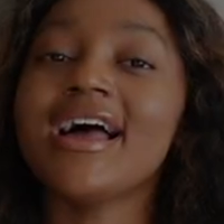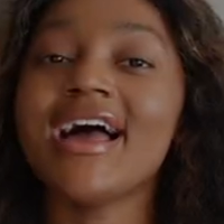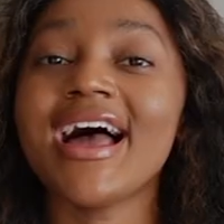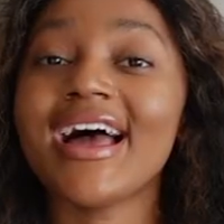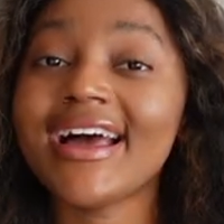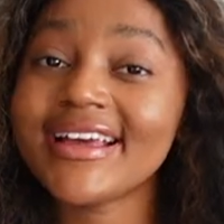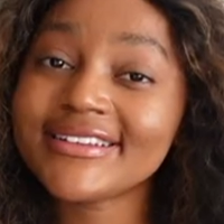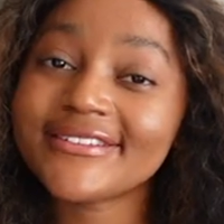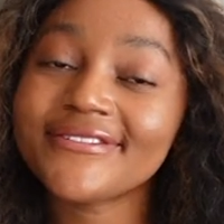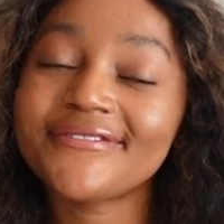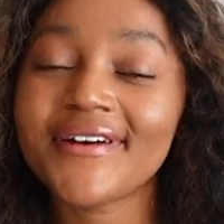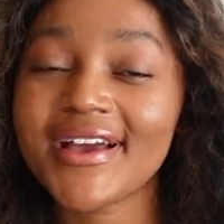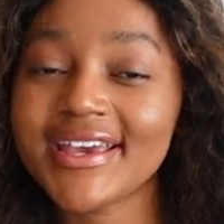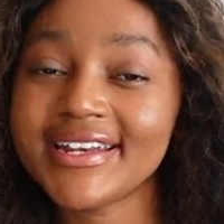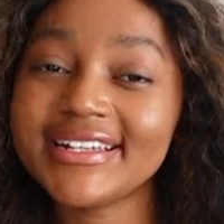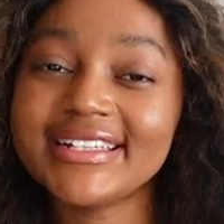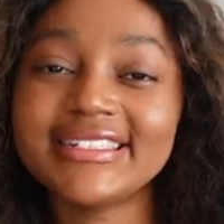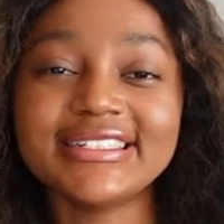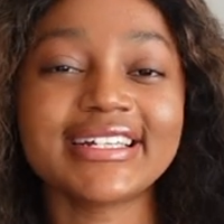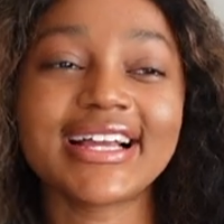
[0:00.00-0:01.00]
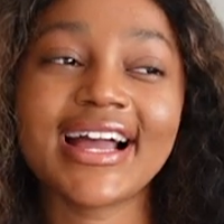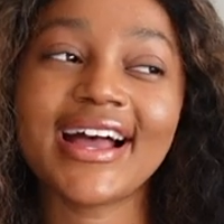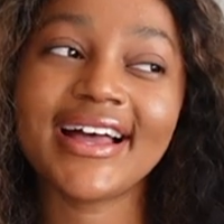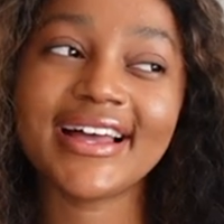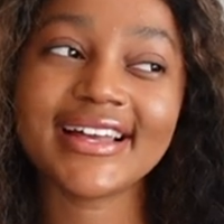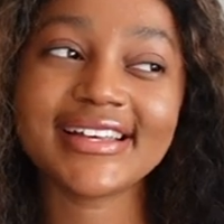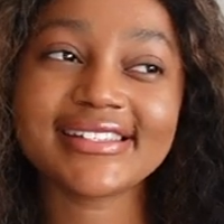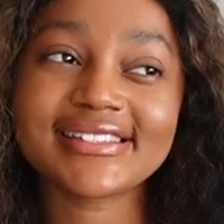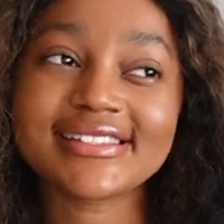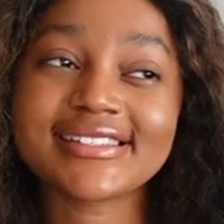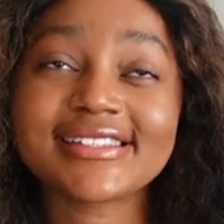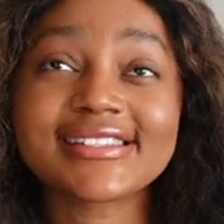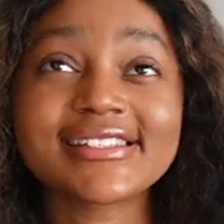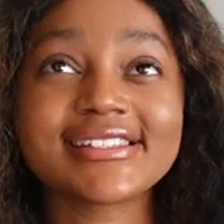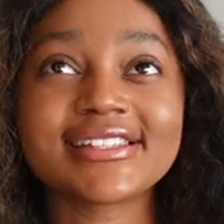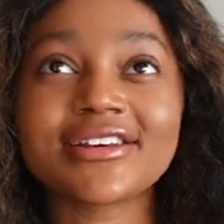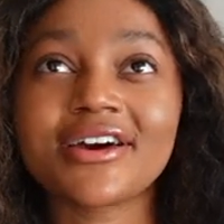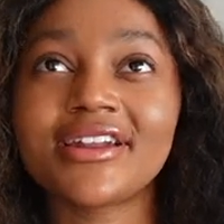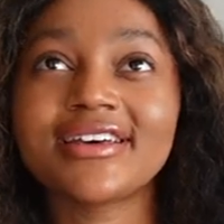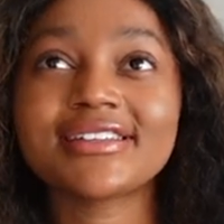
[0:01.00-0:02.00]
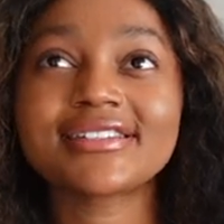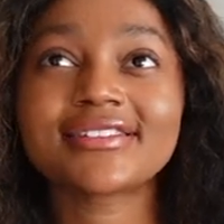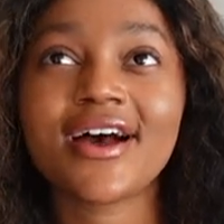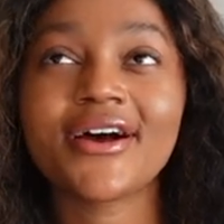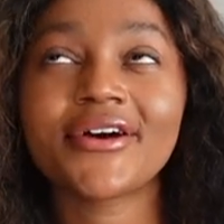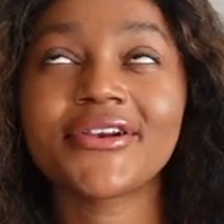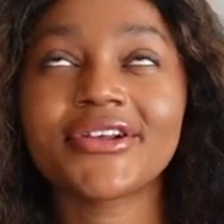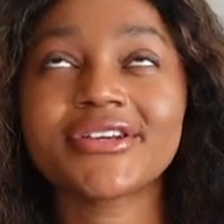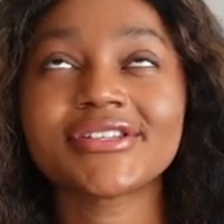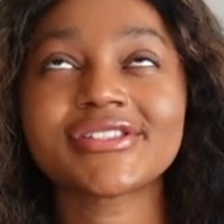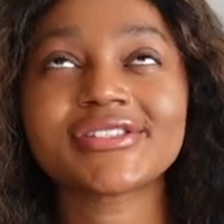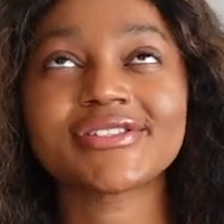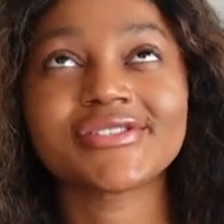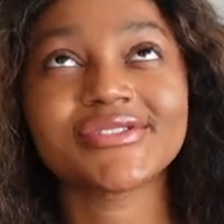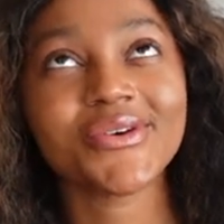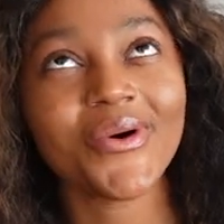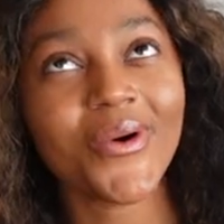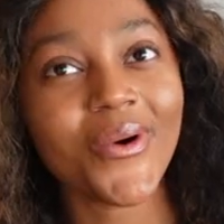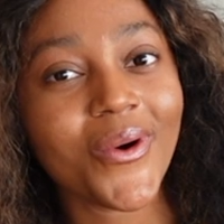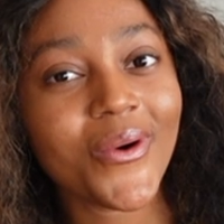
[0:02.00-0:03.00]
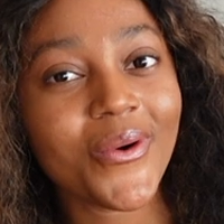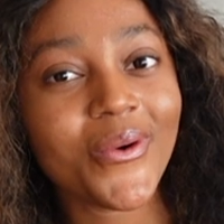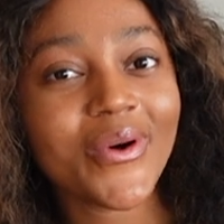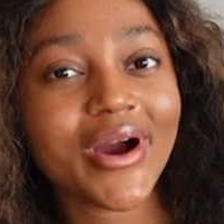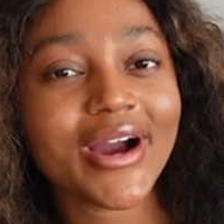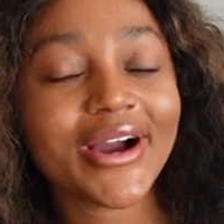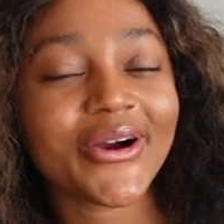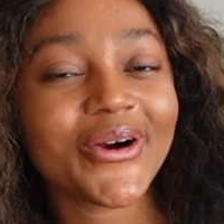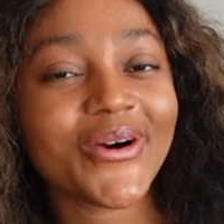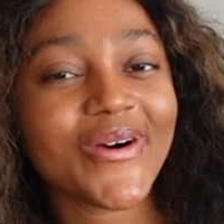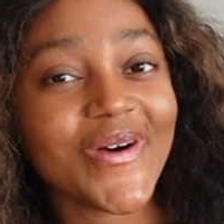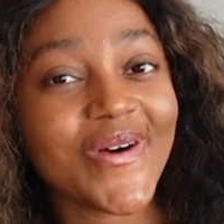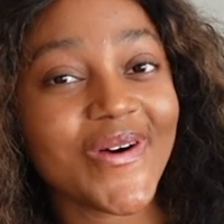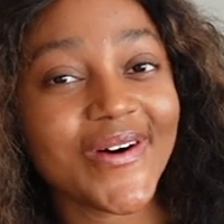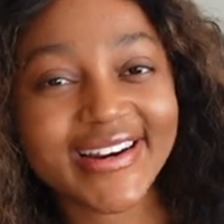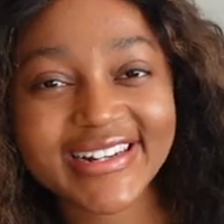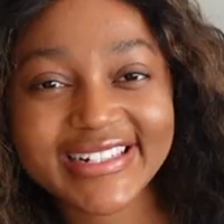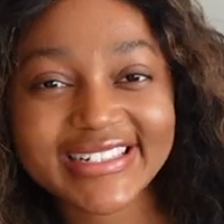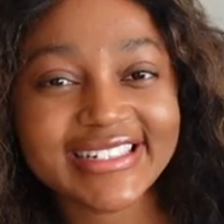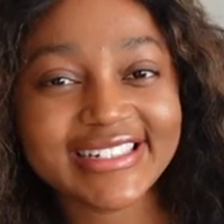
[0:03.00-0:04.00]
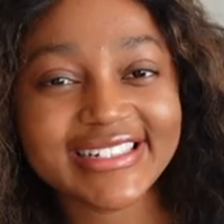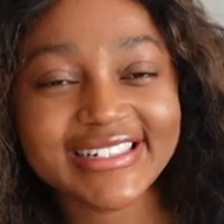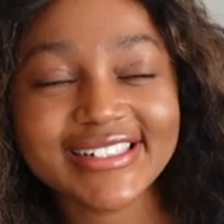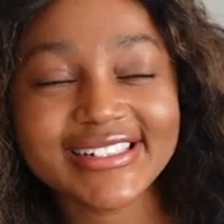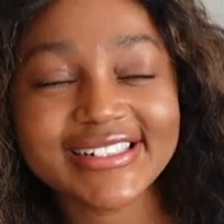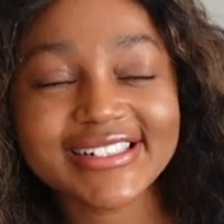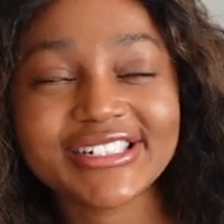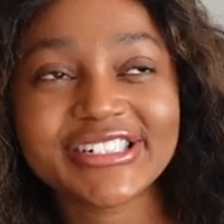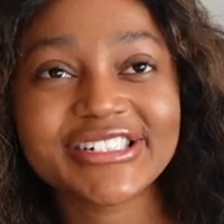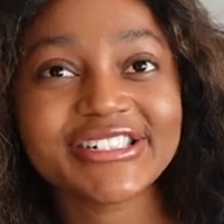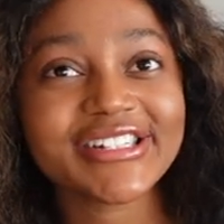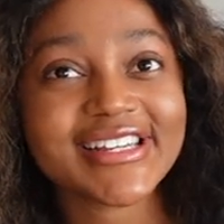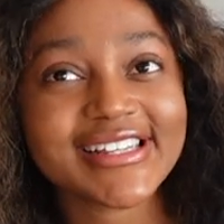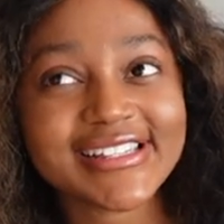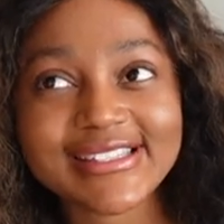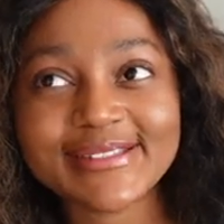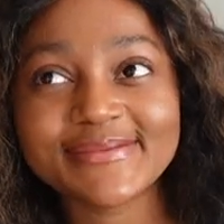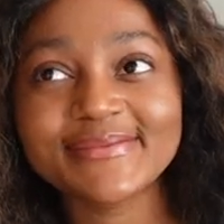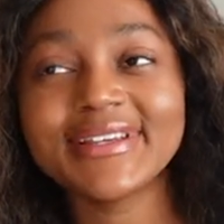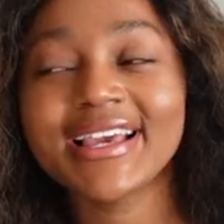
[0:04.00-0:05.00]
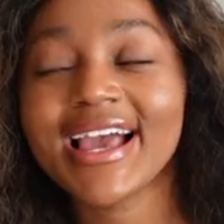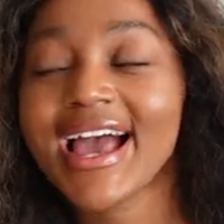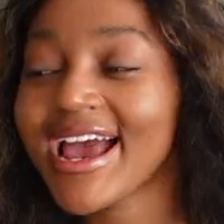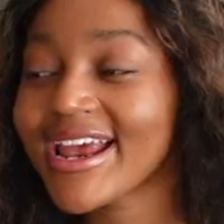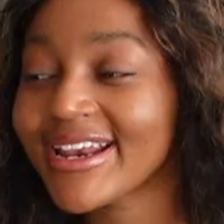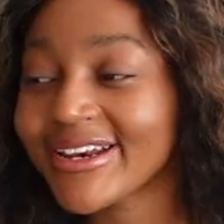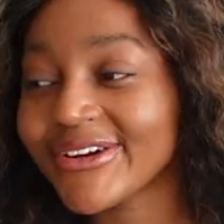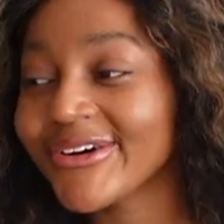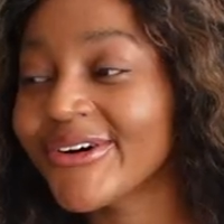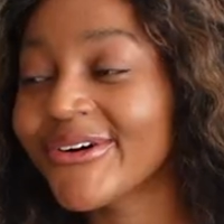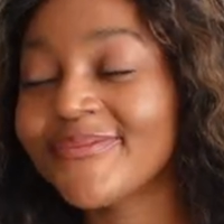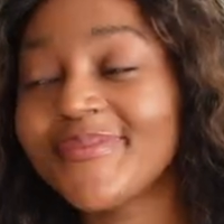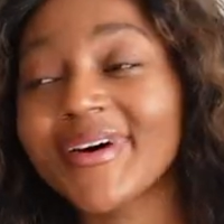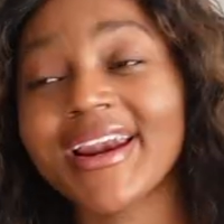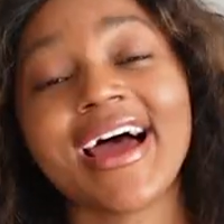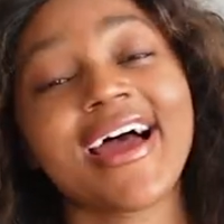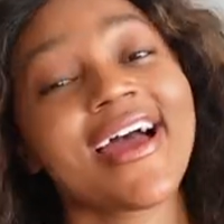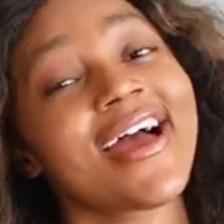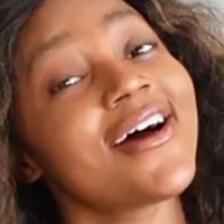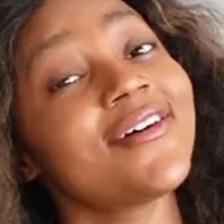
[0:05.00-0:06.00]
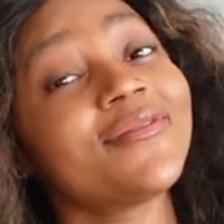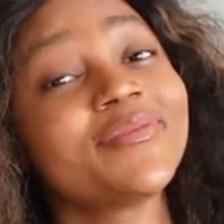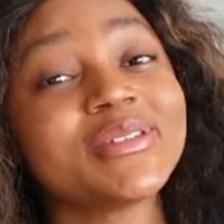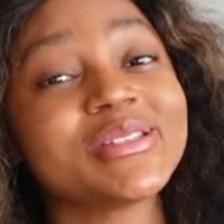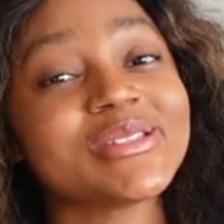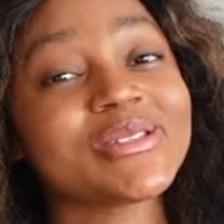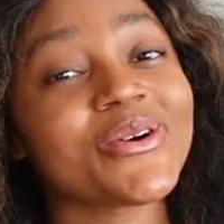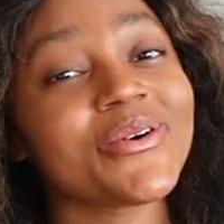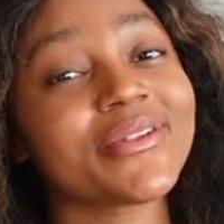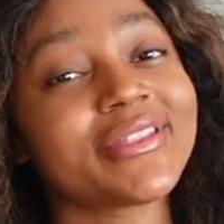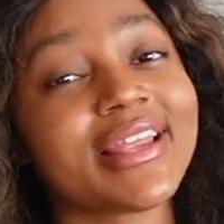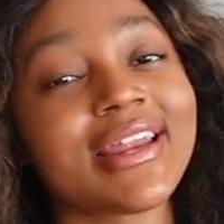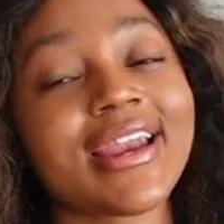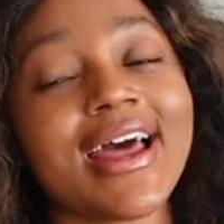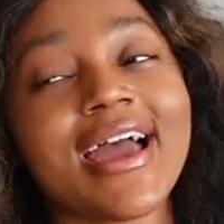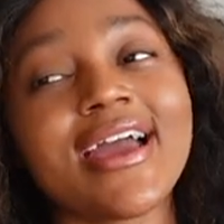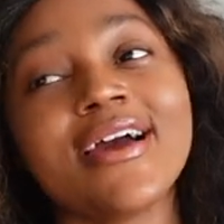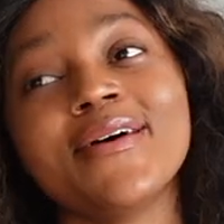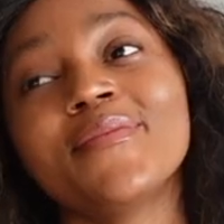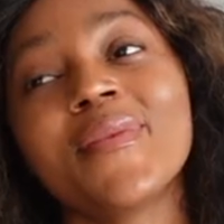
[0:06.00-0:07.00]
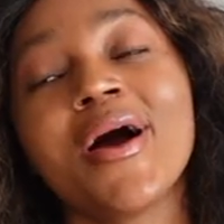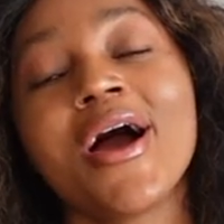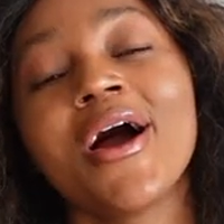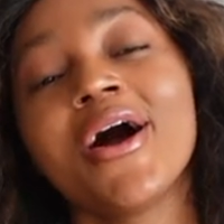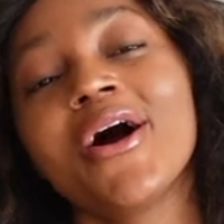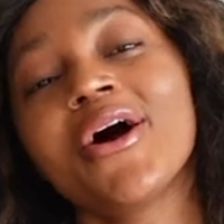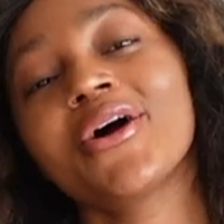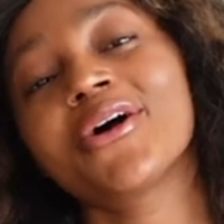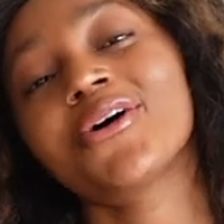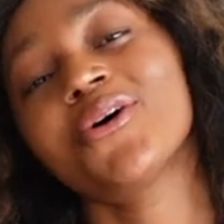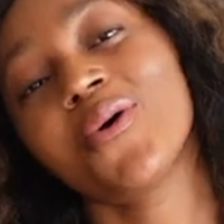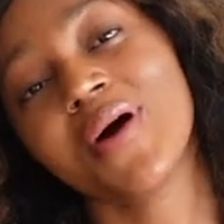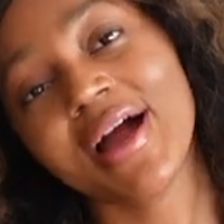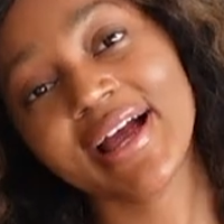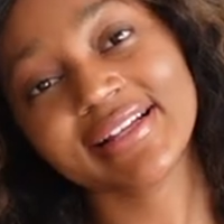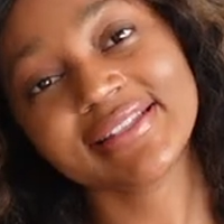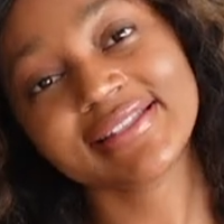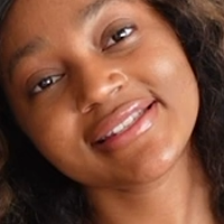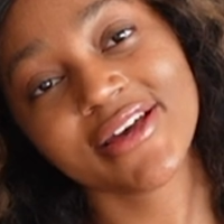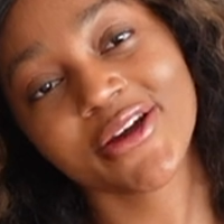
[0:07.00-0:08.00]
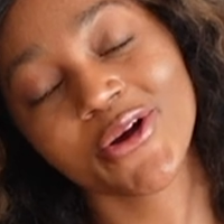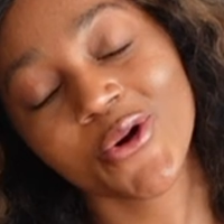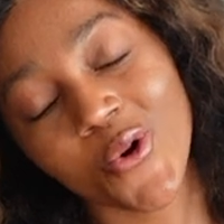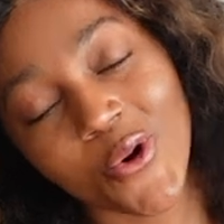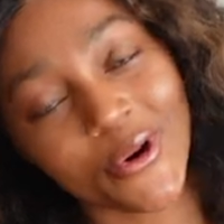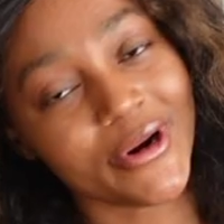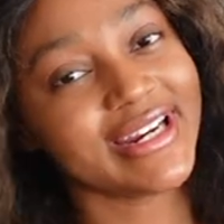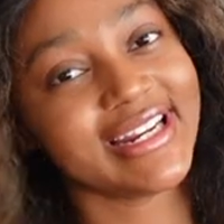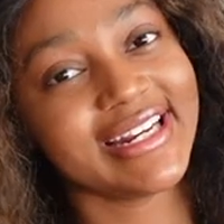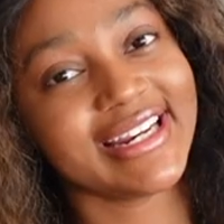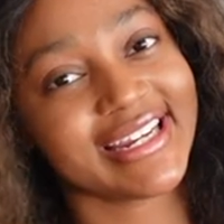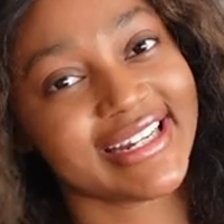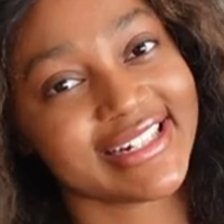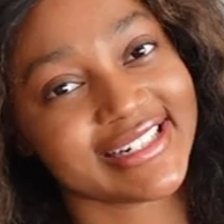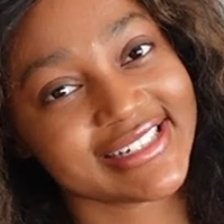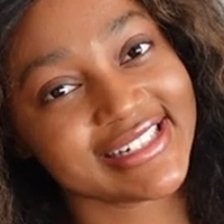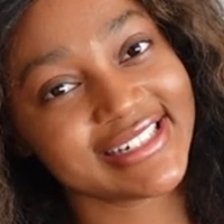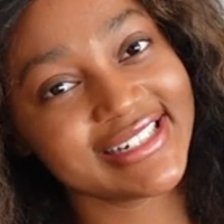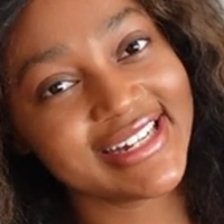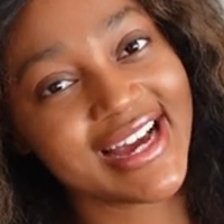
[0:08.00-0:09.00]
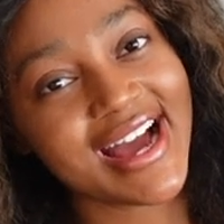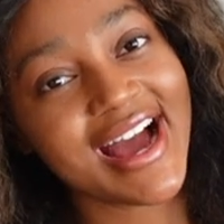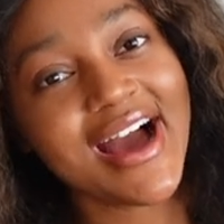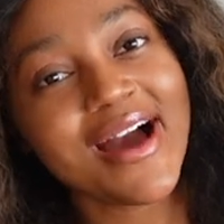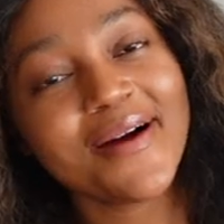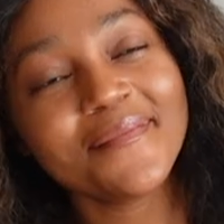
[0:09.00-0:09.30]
And finally, you guys, this is gonna sound so corny, trust me, I know, but I have been told that I am quite a corny lady,